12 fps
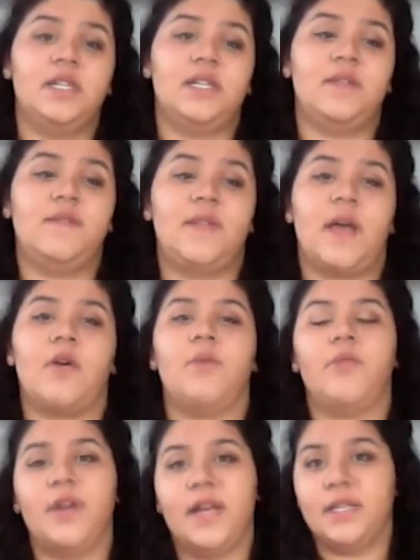did Flower
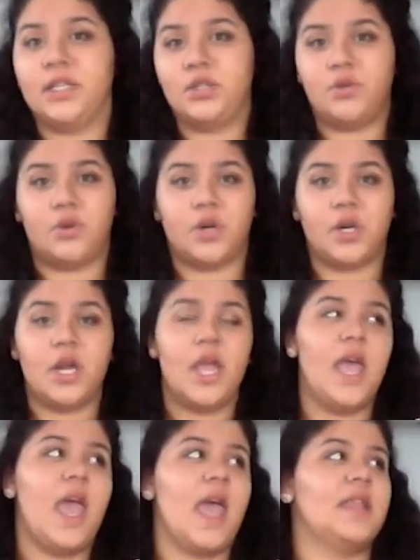Boy Next Door,
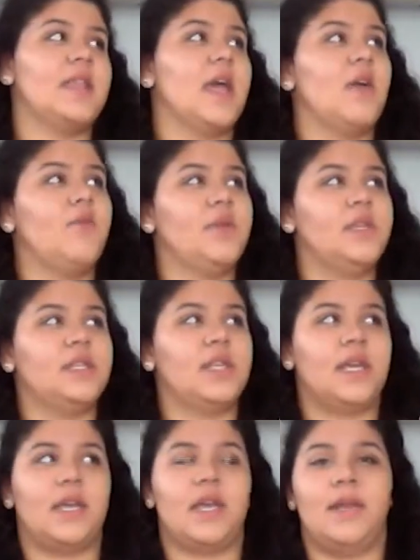and that was
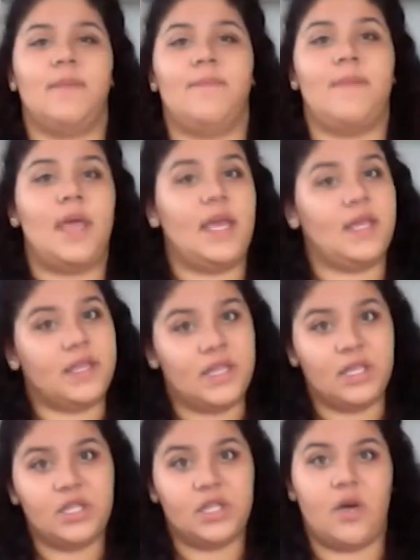like an
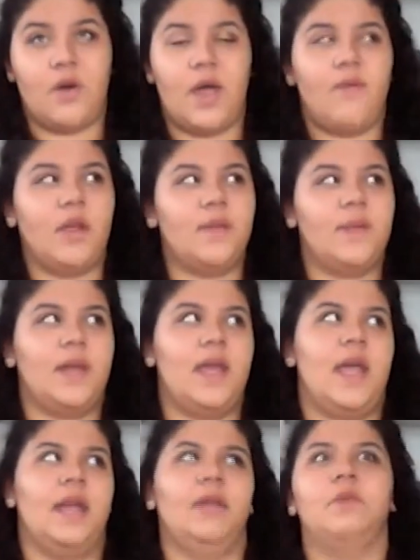amazing show. I recommend
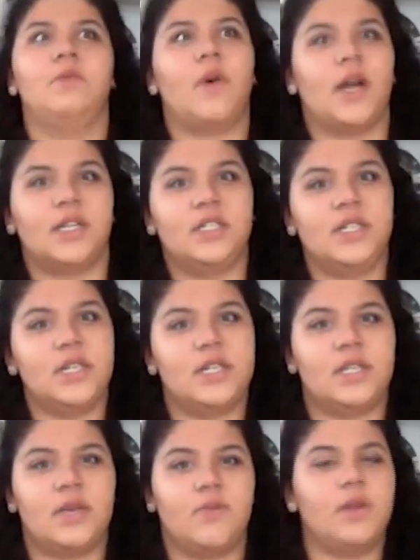anyone watch it.
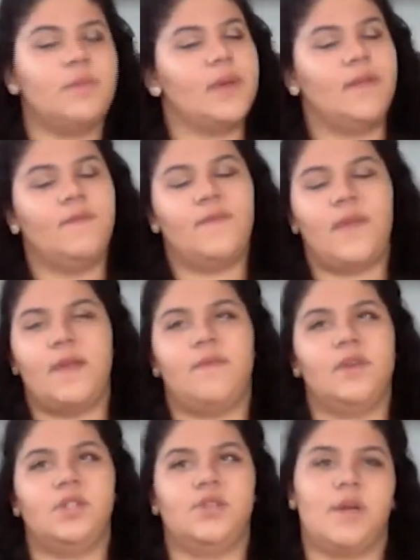It's like one of my
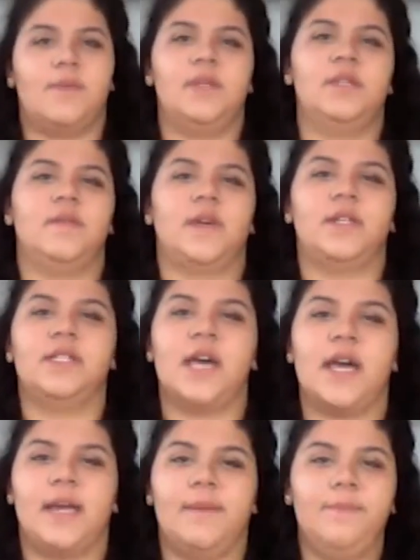favorite dramas of all
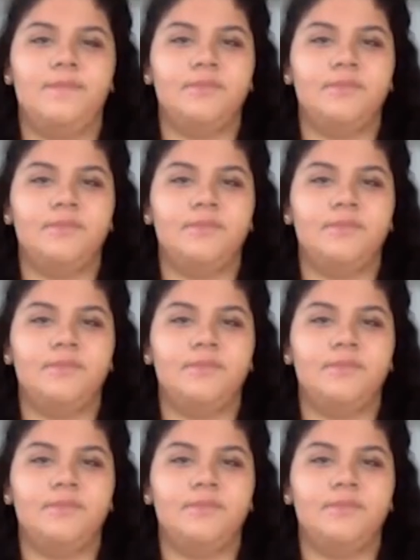time.